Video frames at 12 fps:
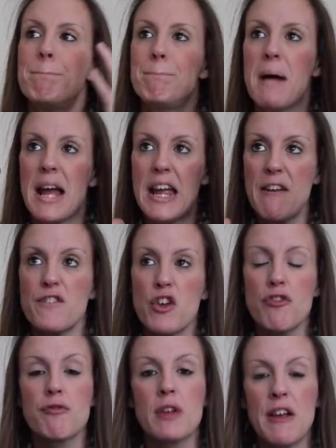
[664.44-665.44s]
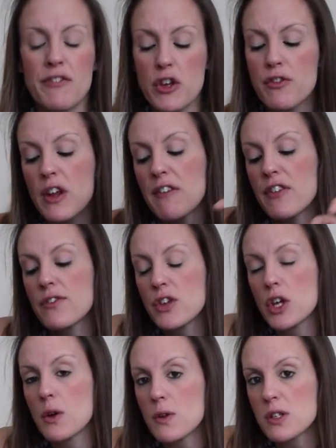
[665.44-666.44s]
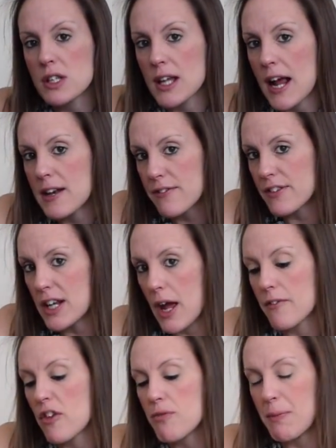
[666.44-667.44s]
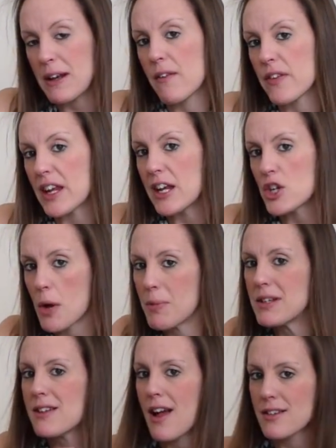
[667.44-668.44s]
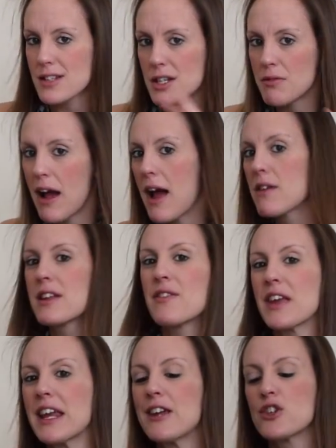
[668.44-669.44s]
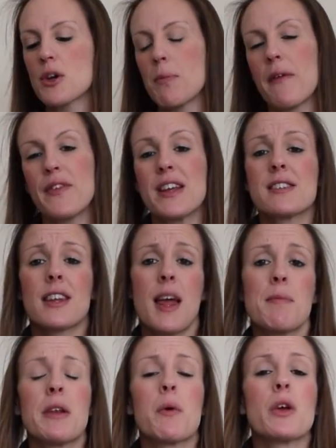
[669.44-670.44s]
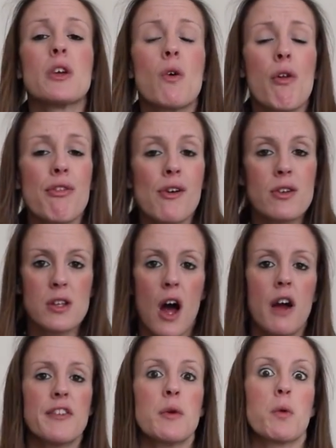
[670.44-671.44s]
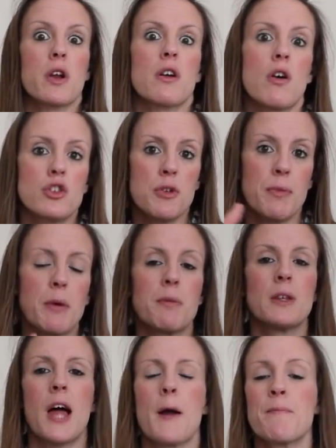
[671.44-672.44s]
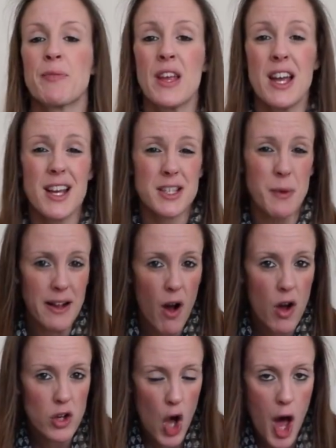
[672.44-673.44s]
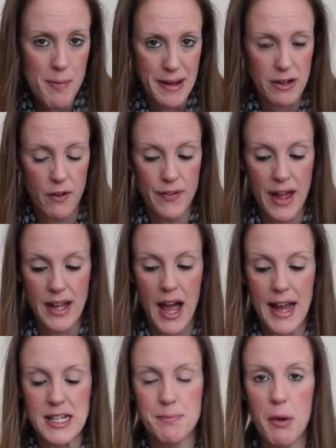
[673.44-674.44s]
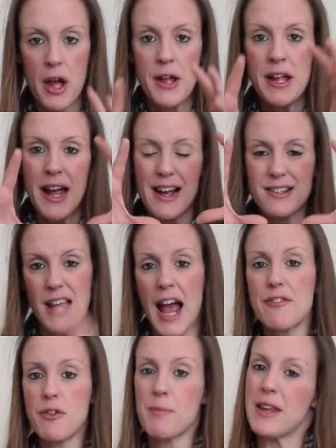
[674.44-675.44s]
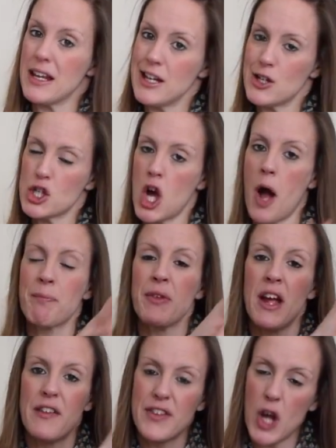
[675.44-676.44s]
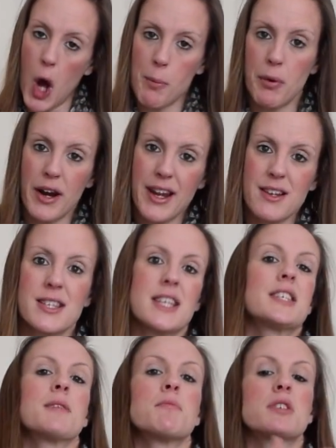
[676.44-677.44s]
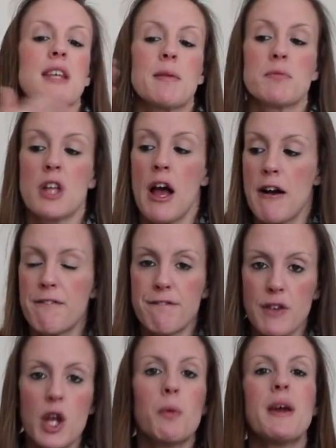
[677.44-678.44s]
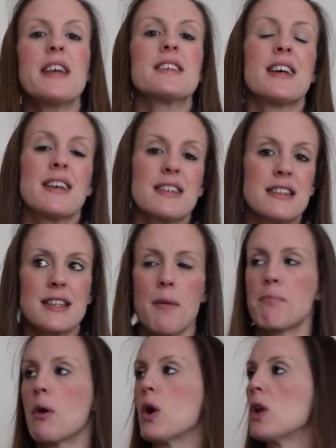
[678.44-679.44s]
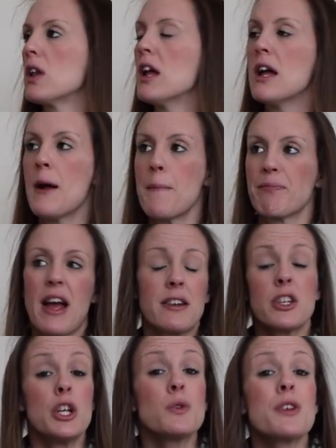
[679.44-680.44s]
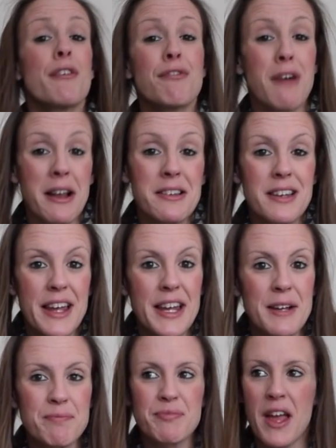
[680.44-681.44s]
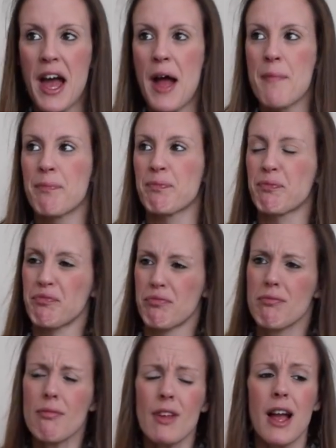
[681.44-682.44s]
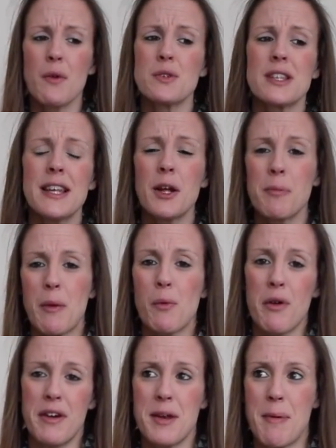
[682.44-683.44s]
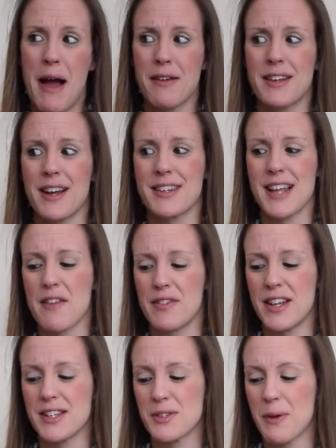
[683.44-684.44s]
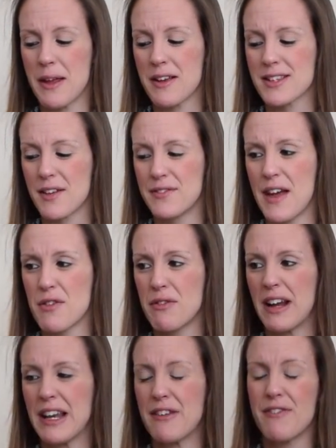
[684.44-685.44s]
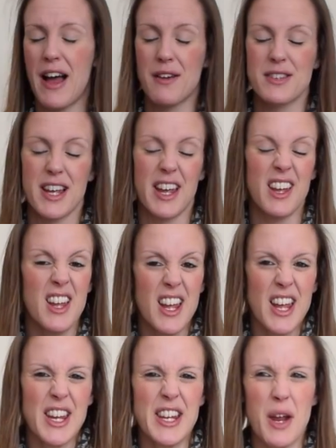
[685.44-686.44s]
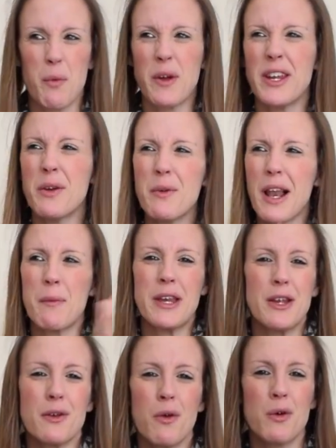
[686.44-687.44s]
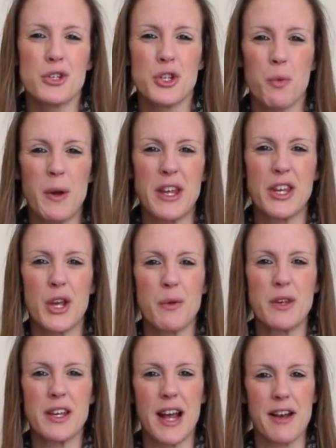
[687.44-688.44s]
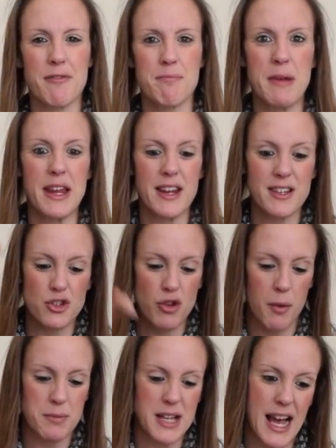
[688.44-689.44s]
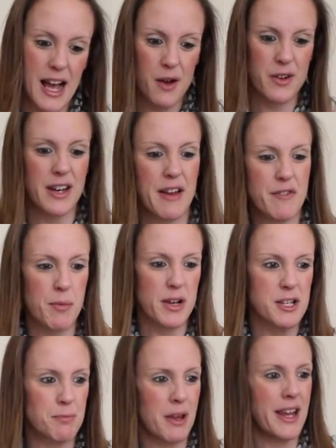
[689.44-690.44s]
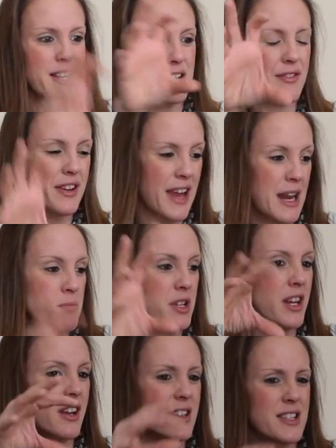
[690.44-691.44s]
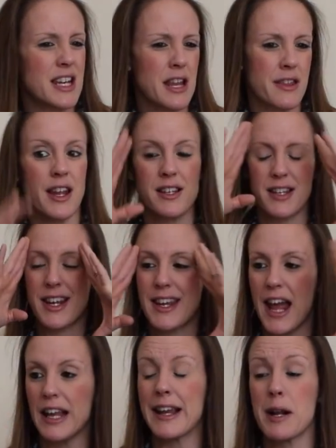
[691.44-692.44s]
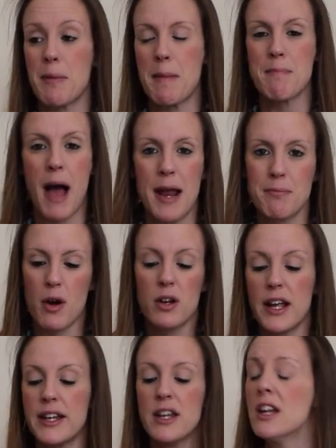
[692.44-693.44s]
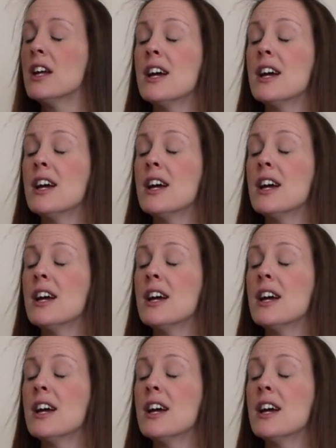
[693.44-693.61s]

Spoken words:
But if you've used kind of, you know, if you've been on the eShop and danced around in the eShop on this, and let me know what your thoughts are if you want to contribute below. So I can't comment on that, guys, but aside from the eShop, the operating system seems fluid, simple, and user-friendly. I was a little bit worried about kind of diving into it because I've never really found it. You know, like when you launch the Wii U, you kind of Mii's drop down and everybody's playing different games and you can see things. It can get a little bit mind-boggling.